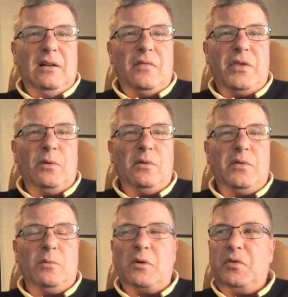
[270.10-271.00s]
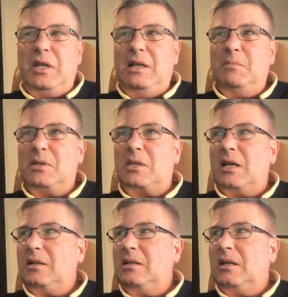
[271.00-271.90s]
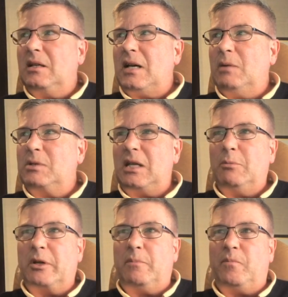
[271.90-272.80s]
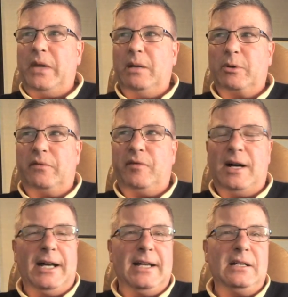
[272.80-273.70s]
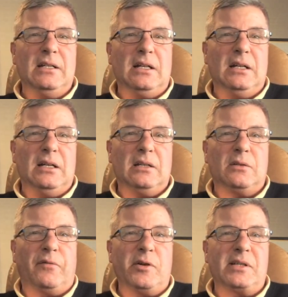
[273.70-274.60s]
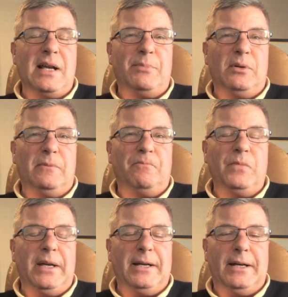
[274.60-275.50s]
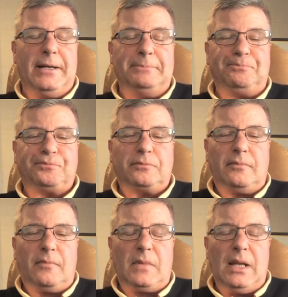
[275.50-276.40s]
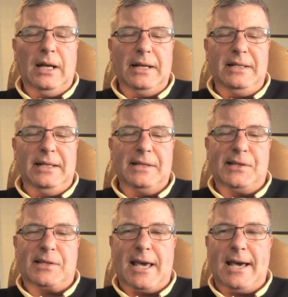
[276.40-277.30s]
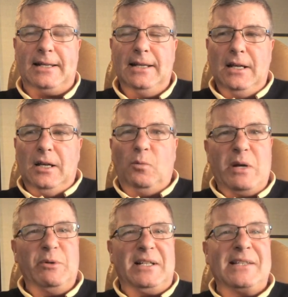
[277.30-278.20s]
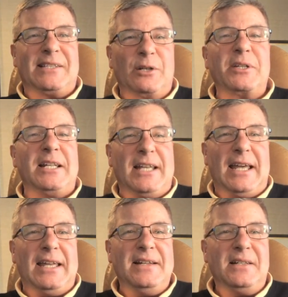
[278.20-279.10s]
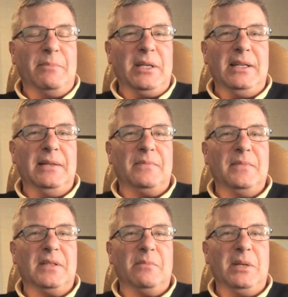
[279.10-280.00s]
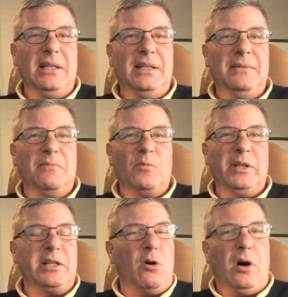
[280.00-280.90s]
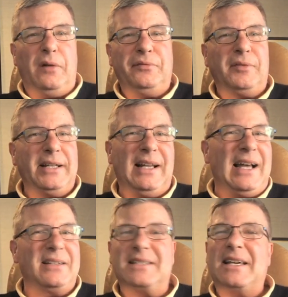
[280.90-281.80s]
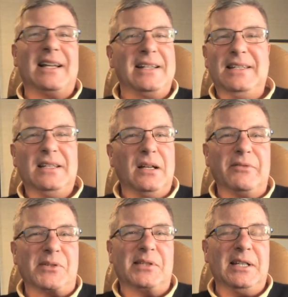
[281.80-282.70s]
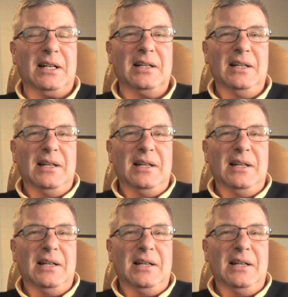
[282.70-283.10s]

there were themes that I was able to find. So for example, ideas that we would consider today to be really off, like, how did that idea ever stick?